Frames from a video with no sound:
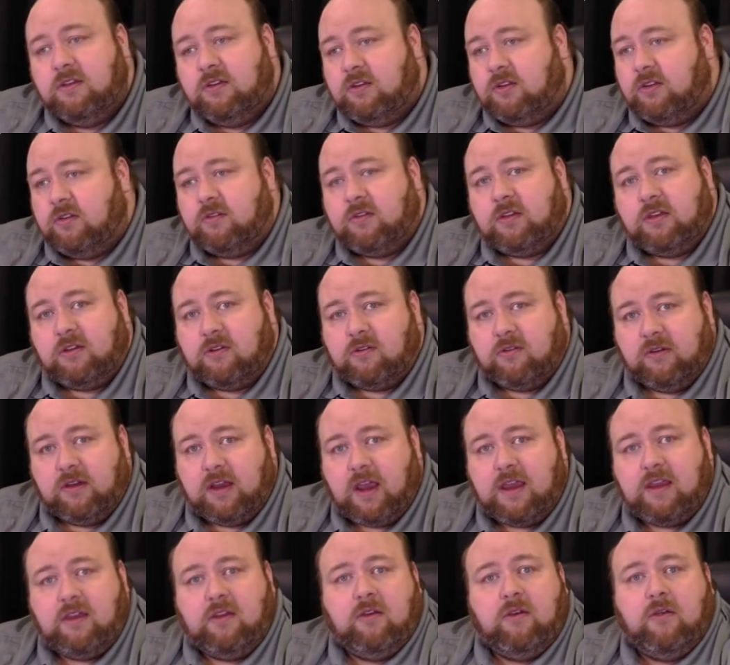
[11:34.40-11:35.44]
You could
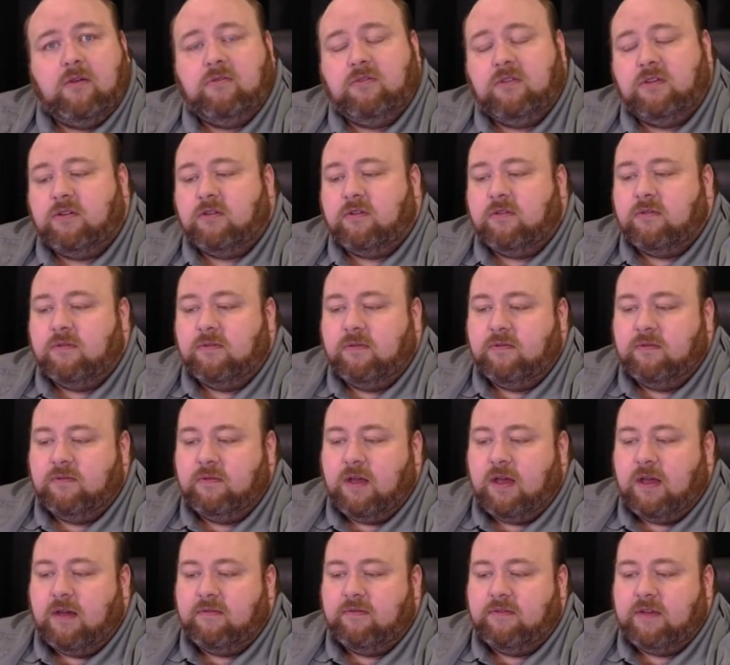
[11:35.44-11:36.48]
create your own little
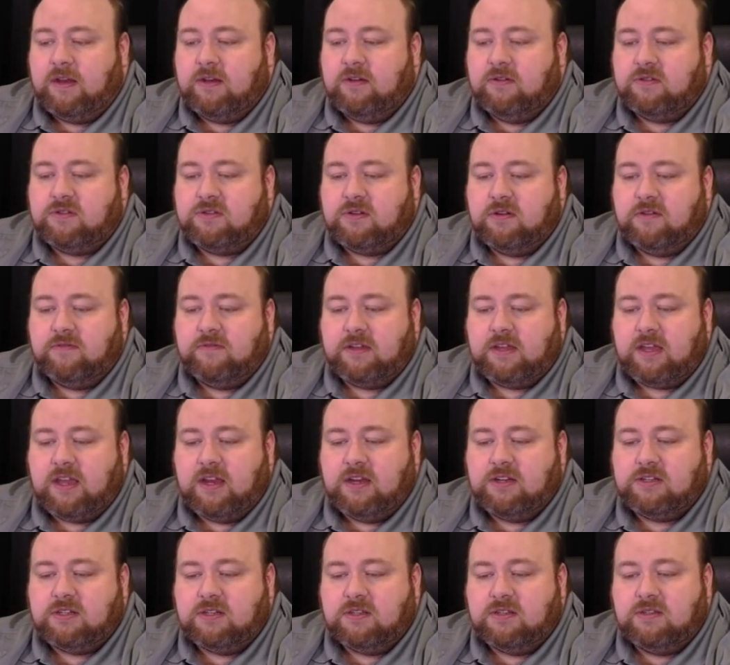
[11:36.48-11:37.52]
vendor
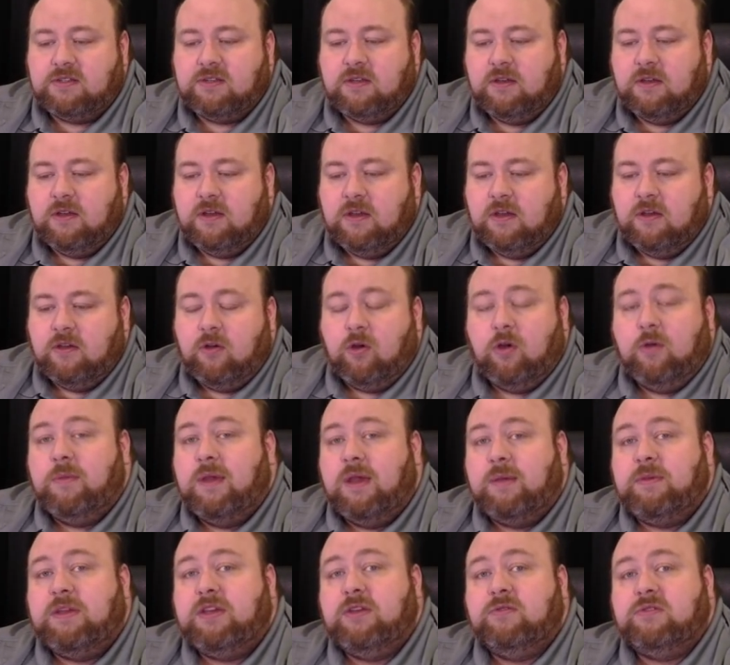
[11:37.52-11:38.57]
certifications. Or
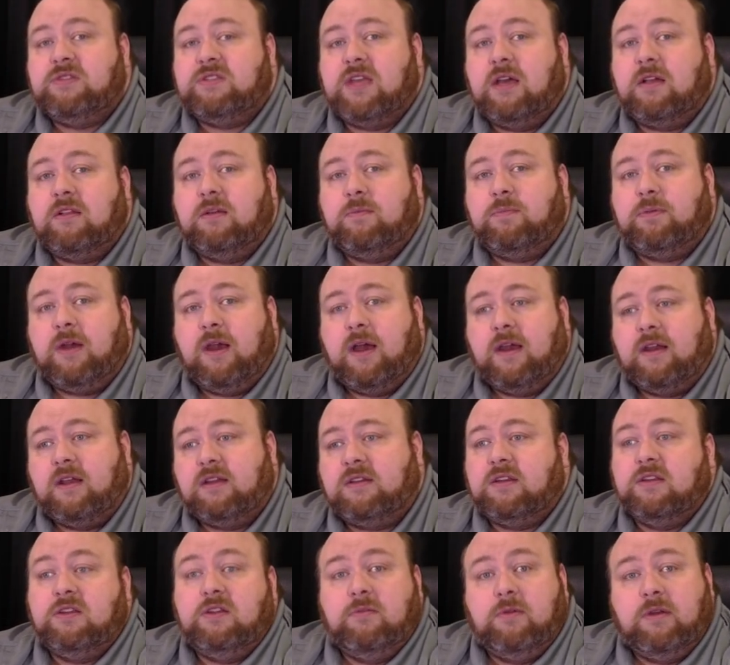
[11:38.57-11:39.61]
maybe you sell a
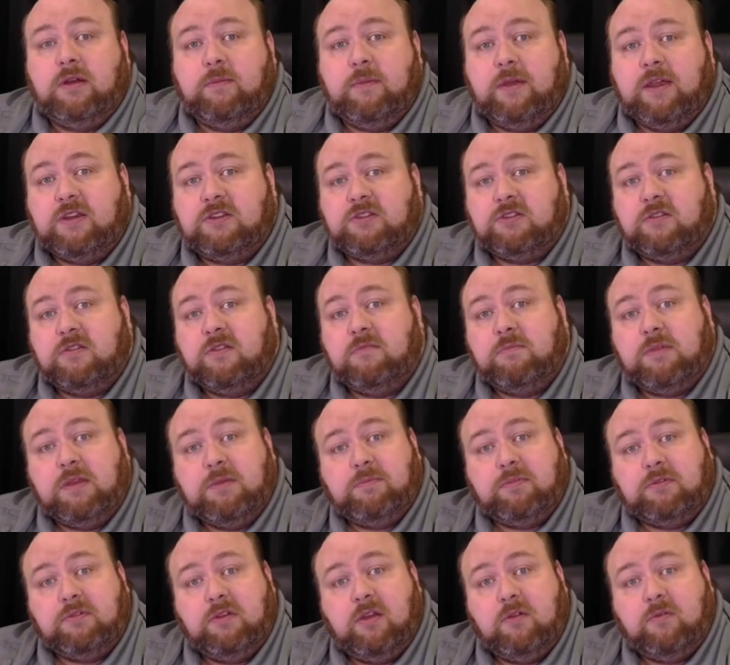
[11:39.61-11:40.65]
product and you want to make sure that
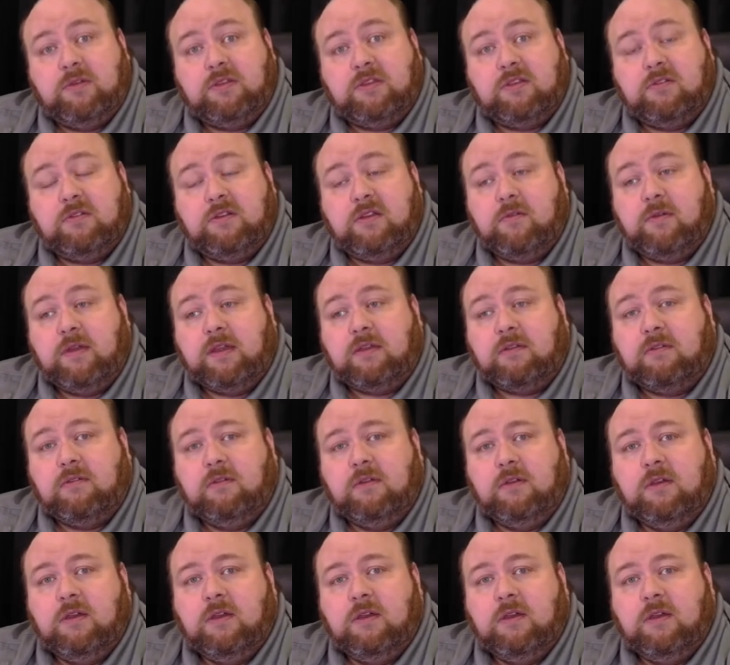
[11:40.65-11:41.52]
people know what they're doing.